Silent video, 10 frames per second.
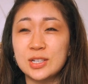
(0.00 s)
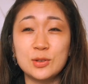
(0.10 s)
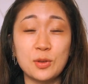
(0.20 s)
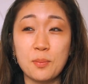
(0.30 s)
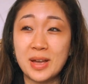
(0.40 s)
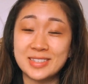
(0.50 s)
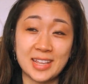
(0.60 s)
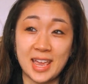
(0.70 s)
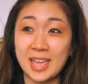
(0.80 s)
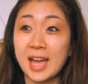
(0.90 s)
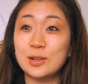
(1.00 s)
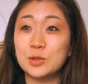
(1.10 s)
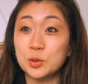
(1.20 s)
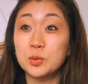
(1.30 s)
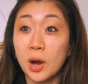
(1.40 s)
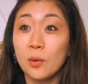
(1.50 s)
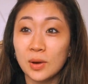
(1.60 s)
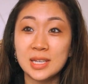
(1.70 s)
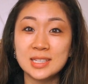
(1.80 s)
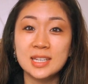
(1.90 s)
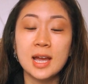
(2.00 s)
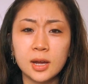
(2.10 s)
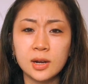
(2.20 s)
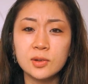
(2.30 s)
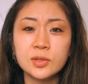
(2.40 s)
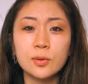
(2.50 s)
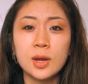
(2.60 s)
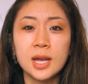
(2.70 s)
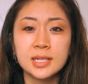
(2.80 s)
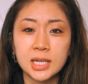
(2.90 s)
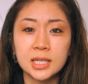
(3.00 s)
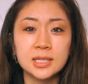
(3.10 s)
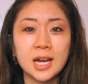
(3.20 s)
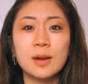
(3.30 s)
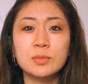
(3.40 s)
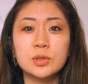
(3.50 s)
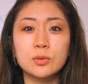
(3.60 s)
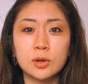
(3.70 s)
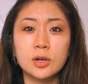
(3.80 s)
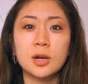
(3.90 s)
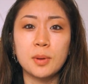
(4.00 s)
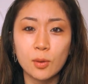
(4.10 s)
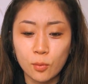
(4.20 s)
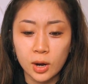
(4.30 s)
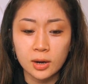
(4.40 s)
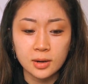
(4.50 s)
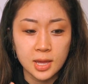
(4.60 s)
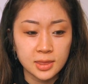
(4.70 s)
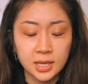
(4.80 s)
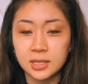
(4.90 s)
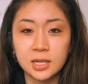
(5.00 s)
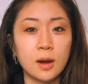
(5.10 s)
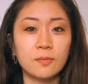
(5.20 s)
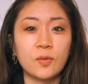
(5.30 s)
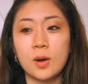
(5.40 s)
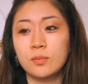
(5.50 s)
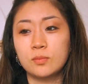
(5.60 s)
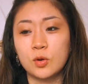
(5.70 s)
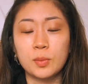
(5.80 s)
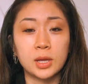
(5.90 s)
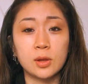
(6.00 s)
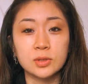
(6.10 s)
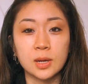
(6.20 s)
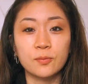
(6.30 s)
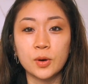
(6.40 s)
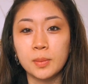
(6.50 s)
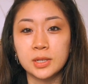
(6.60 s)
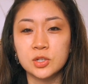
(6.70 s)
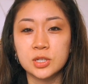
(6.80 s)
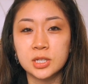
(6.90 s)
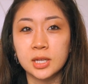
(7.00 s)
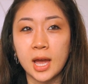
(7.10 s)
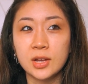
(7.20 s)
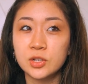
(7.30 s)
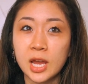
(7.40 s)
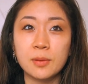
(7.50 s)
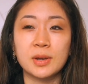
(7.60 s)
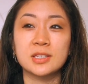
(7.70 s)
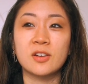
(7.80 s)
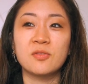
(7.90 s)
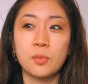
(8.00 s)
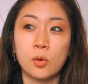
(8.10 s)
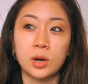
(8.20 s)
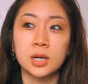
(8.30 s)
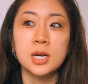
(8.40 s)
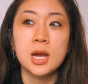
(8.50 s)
do the best that I can to not waste, and I also take the time to learn about where things come from, where my clothes come from, and just to educate myself more,